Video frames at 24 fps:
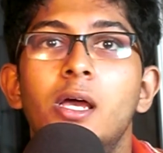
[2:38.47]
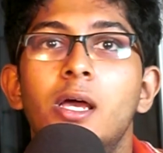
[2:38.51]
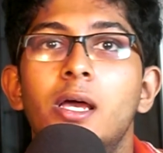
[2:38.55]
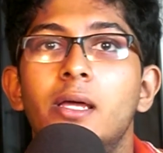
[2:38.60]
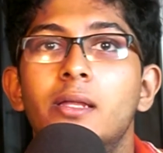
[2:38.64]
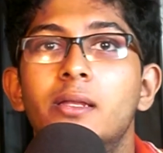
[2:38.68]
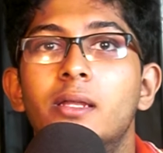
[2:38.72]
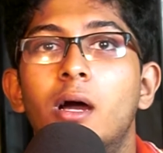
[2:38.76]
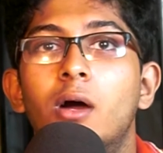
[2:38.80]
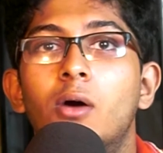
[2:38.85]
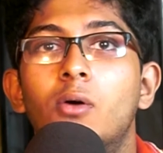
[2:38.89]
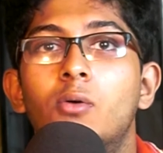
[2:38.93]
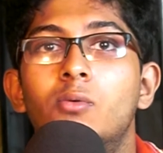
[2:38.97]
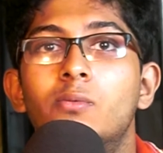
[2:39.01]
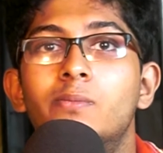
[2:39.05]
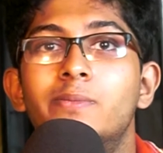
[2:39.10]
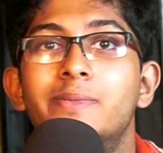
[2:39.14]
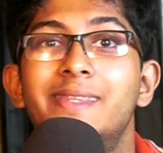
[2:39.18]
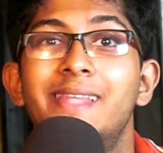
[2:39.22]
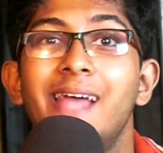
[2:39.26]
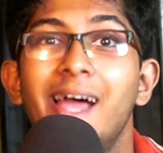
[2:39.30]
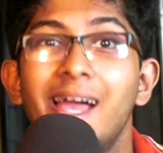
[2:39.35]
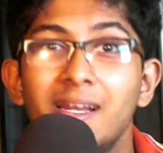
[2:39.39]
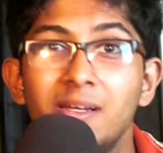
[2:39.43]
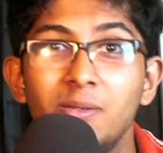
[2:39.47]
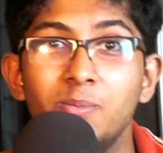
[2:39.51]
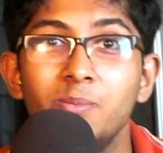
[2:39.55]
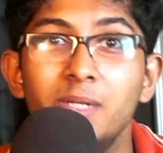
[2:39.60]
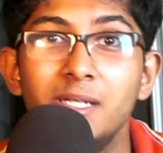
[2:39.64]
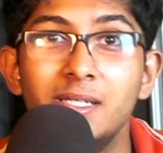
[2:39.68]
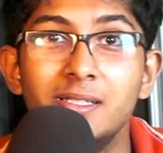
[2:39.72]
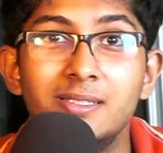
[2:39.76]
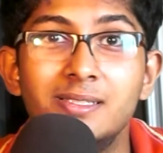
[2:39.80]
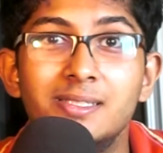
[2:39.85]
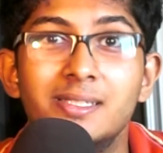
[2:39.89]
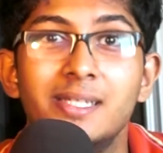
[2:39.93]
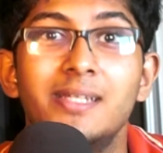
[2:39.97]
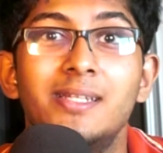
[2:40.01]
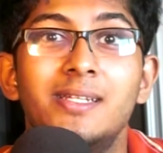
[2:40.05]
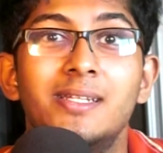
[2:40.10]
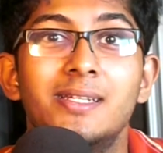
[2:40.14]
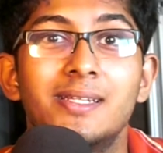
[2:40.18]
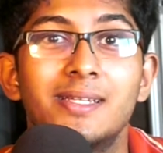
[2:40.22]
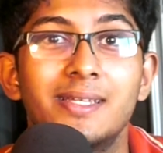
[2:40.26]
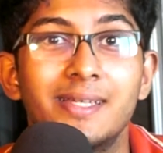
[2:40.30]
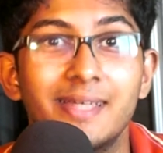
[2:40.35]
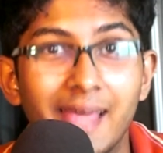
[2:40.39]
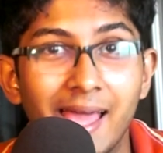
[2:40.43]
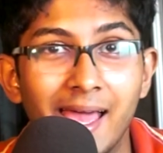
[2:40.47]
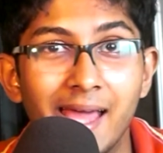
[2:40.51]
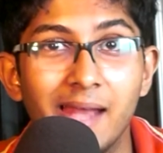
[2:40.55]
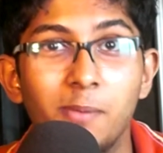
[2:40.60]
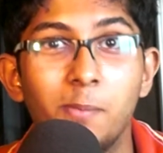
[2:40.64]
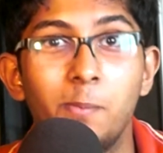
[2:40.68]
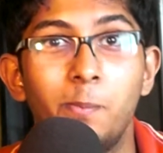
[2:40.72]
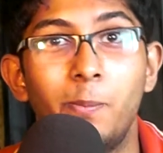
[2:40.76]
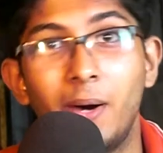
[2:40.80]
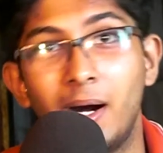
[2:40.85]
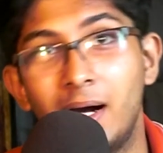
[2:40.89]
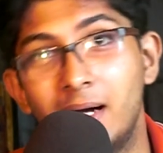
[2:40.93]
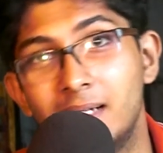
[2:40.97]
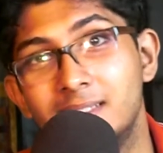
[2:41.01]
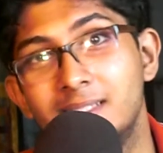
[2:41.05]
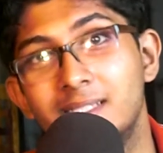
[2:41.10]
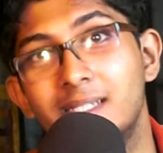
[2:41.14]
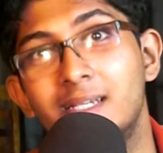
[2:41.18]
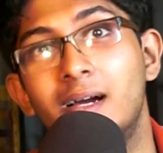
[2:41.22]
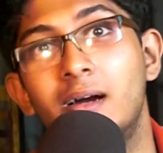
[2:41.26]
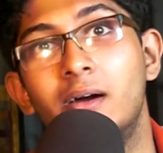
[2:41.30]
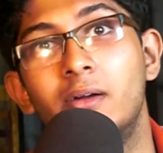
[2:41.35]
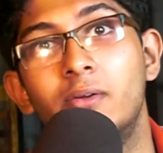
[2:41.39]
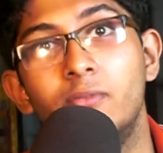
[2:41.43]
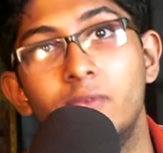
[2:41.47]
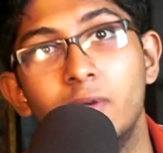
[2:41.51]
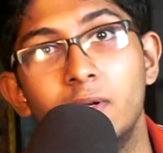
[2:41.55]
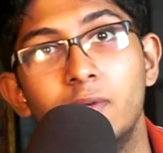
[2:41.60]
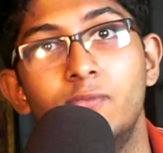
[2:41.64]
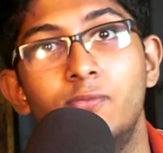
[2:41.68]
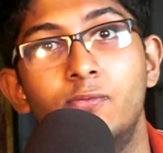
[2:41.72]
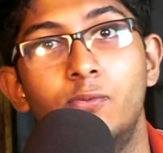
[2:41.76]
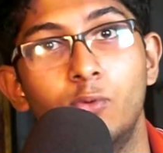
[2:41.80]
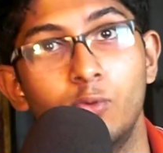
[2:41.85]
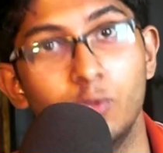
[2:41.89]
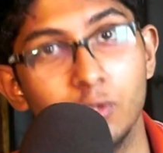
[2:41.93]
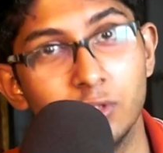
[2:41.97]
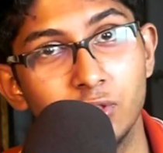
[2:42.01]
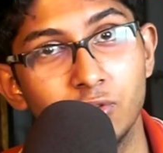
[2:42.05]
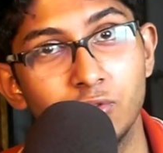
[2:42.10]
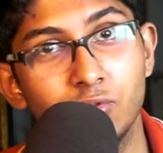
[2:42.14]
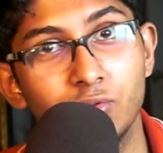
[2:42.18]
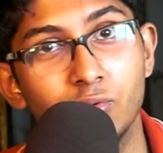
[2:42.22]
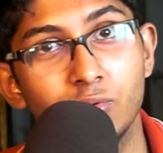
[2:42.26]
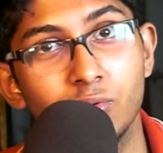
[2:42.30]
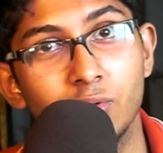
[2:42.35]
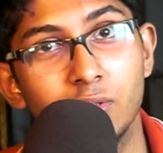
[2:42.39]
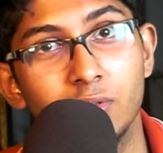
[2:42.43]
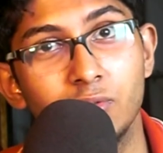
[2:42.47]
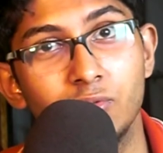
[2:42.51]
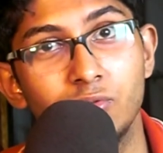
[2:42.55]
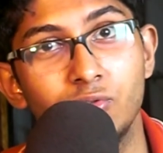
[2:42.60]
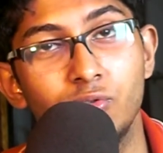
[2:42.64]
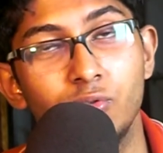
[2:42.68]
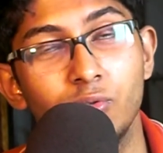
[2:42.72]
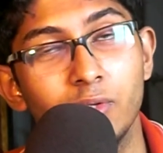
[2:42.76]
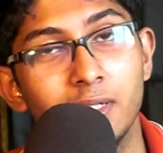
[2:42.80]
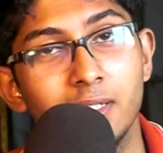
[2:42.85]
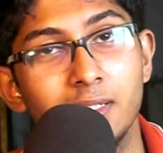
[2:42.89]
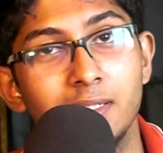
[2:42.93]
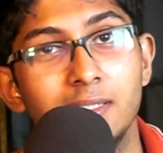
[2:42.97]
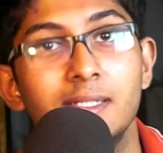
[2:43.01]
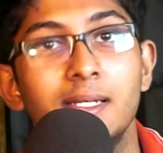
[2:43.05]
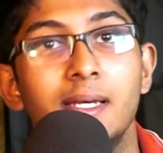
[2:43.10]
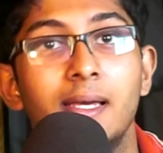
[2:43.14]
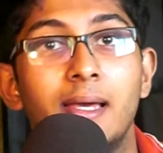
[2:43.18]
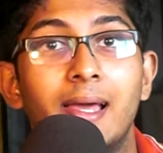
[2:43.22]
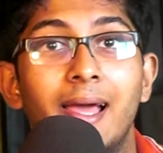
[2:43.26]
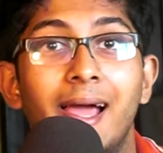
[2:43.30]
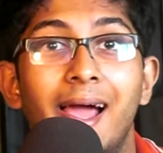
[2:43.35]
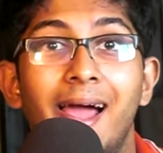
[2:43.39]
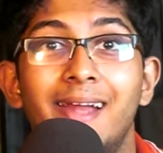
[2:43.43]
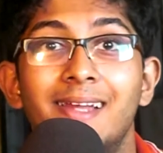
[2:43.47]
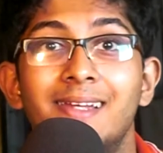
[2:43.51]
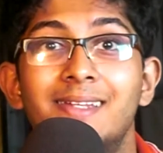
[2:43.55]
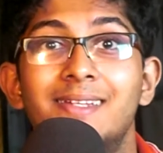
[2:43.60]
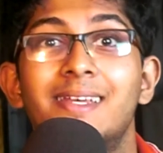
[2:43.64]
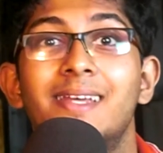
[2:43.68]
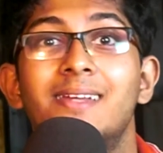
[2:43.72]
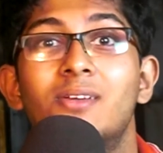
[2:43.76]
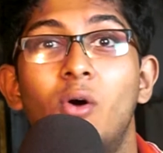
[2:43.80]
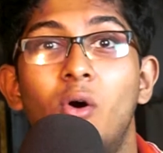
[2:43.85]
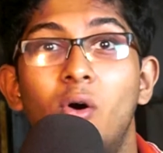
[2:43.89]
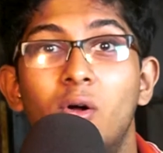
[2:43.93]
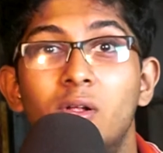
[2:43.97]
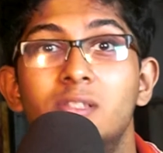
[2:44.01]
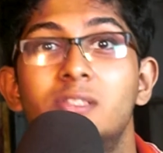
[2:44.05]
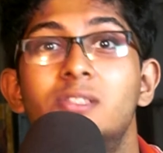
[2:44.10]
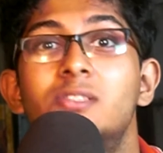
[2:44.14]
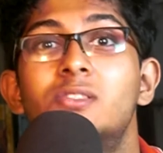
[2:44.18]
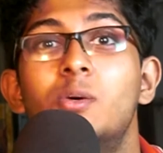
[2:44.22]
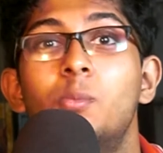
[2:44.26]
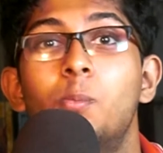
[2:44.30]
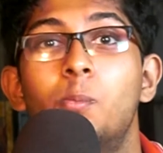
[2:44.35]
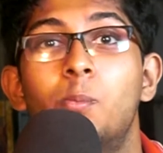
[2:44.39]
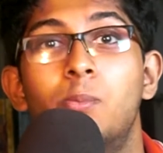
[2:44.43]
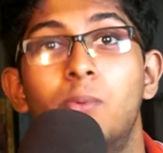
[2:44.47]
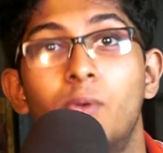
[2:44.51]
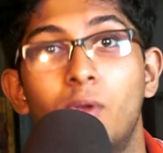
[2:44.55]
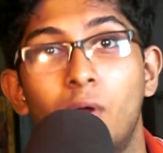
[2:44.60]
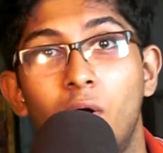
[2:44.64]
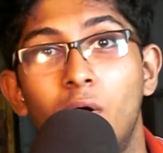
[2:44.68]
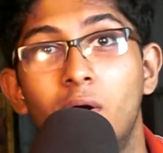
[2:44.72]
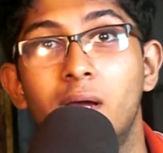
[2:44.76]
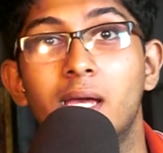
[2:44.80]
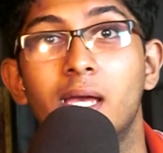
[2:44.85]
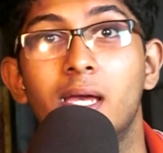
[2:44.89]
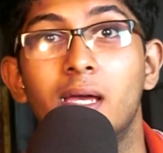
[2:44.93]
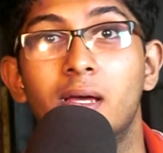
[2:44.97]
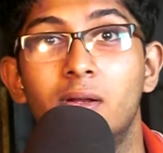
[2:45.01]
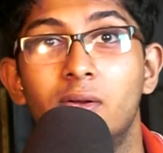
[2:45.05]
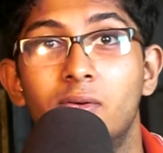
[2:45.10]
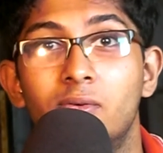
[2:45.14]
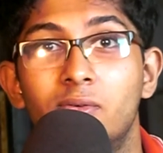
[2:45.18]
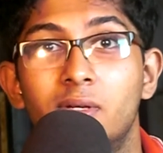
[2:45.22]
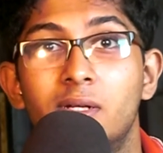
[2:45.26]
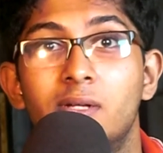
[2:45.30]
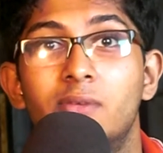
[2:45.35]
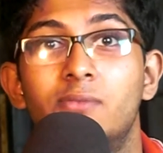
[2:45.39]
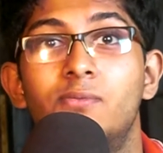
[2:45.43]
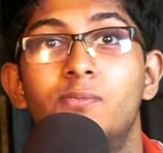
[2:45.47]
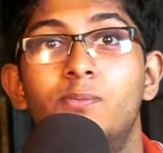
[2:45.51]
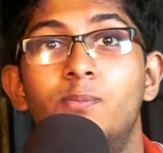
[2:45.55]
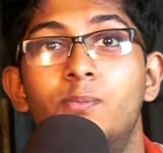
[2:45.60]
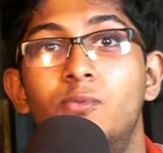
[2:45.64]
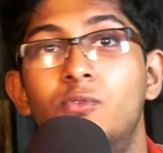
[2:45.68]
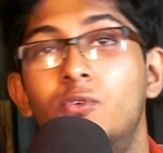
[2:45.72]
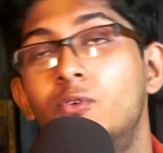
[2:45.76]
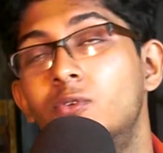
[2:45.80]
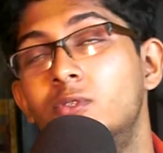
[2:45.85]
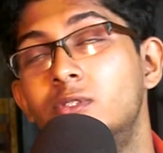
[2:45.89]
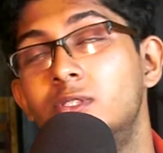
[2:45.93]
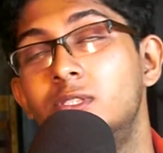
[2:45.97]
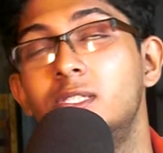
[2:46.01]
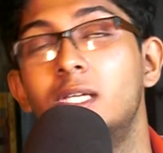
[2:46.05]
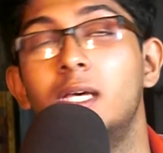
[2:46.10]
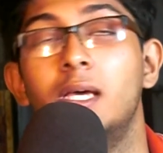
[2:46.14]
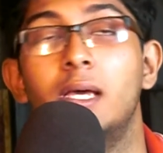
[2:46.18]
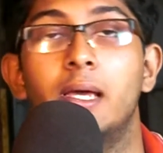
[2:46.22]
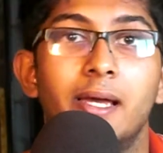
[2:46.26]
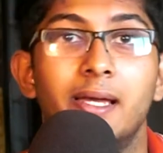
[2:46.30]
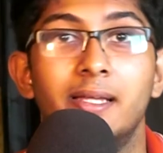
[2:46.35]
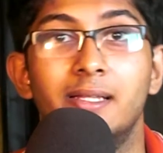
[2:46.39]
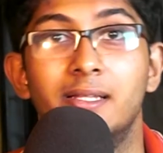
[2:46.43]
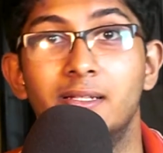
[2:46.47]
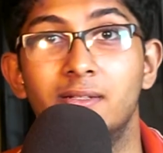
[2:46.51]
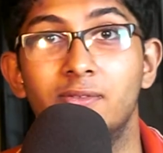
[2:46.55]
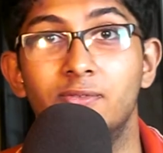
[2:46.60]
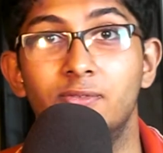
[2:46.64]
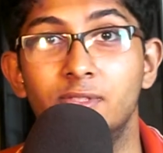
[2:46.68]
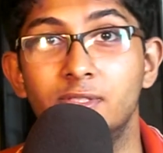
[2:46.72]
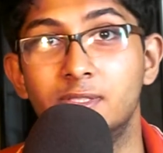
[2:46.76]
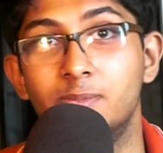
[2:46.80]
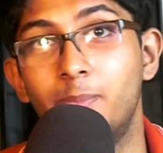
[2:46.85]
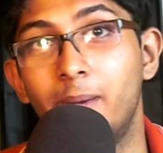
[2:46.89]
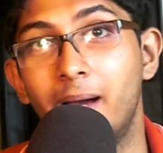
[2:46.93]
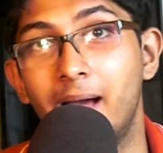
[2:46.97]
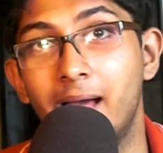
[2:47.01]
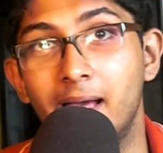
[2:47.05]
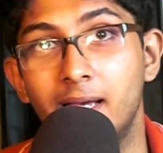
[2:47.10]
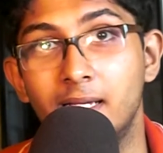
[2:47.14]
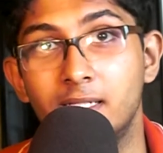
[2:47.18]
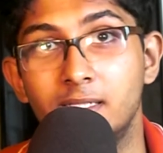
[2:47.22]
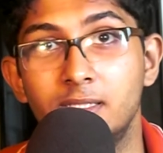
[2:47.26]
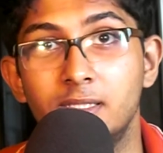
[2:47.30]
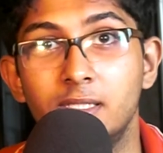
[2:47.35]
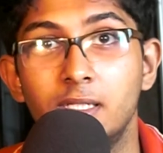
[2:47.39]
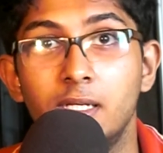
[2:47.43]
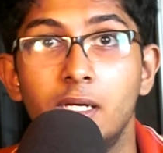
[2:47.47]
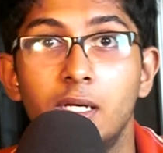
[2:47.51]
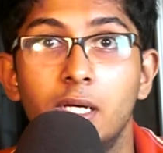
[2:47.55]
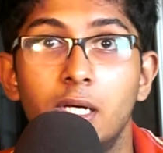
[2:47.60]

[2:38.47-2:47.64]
Now that means it can pass 100 volts through it, and it can also block 100 volts in the reverse bias.